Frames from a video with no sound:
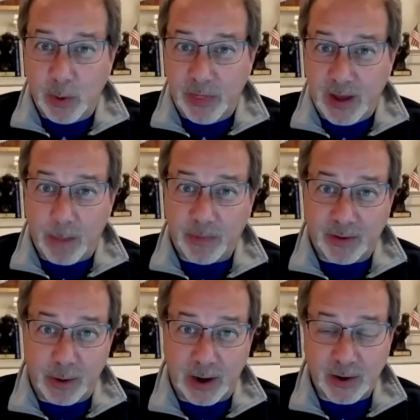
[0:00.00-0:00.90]
the opposite
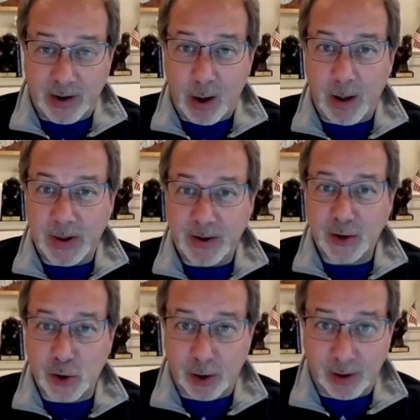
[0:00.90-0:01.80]
direction. Now I'm into
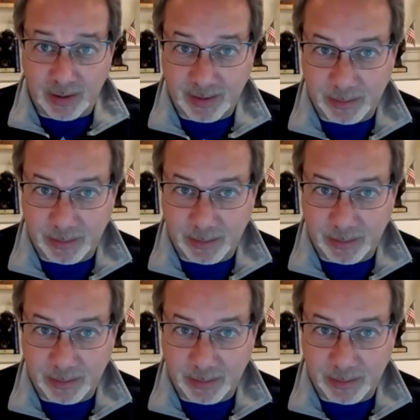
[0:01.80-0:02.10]
journalism.